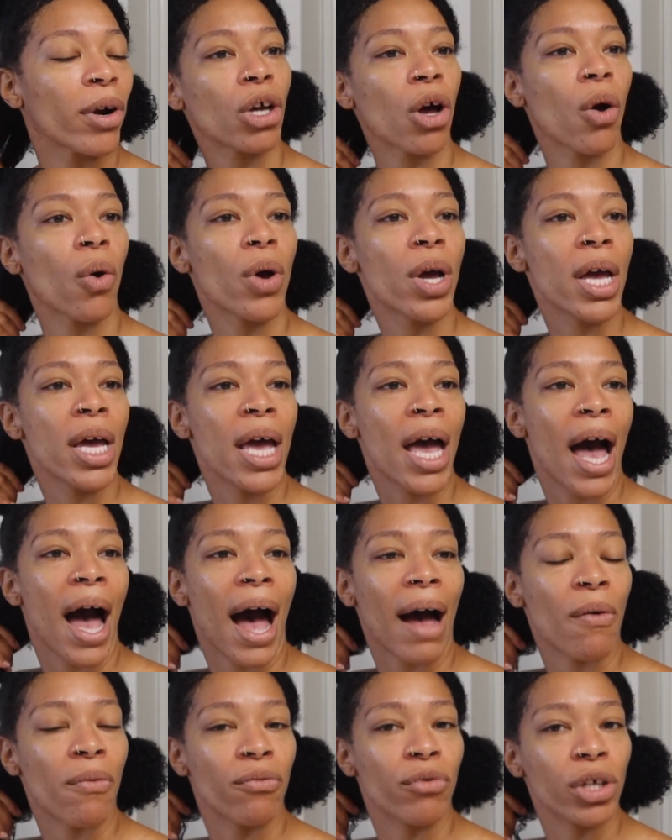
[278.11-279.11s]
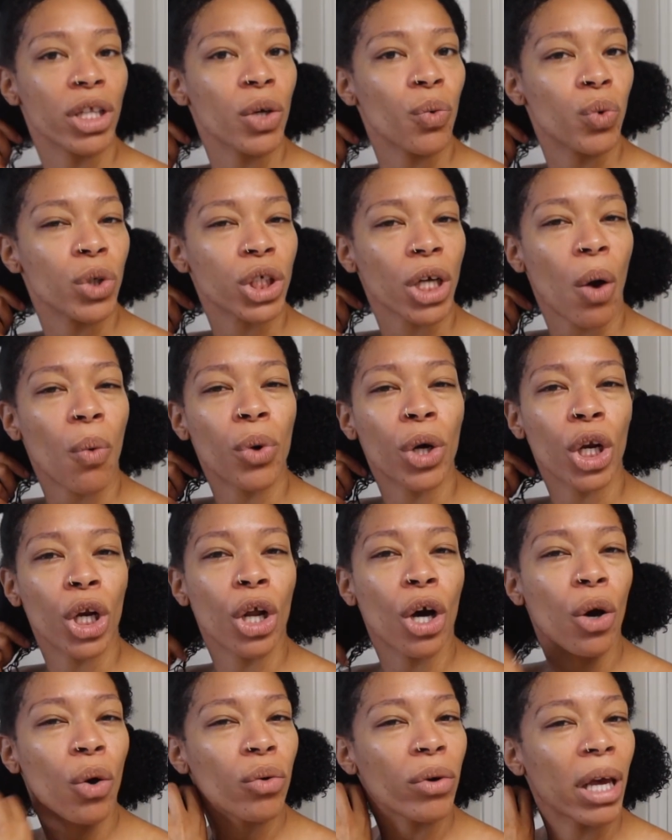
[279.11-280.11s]
So I really wish I would have
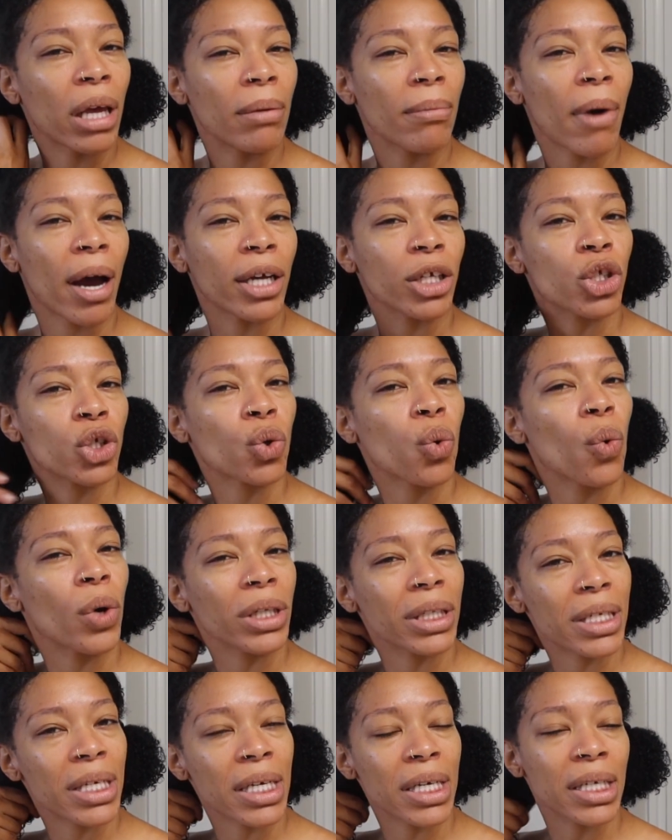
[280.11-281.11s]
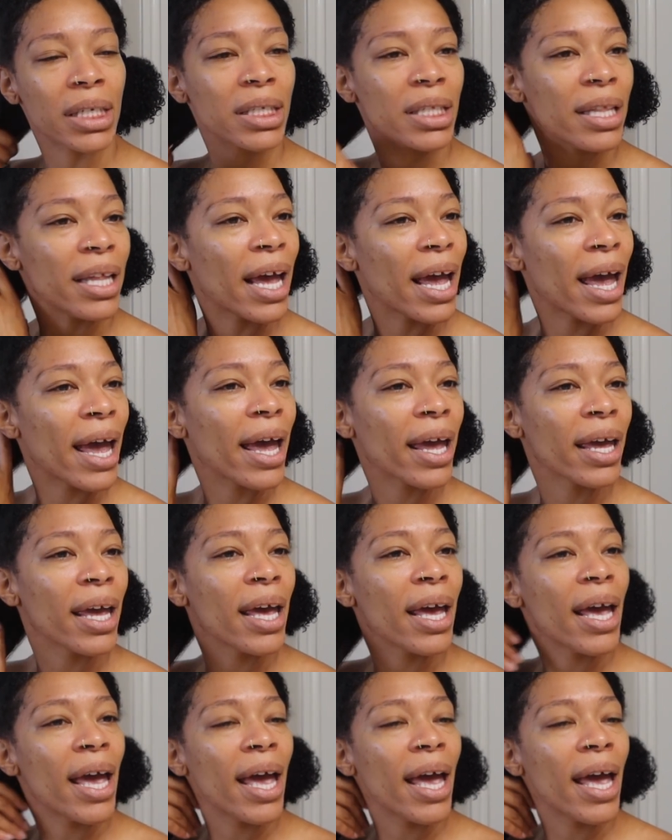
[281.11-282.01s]
known in my 20s that,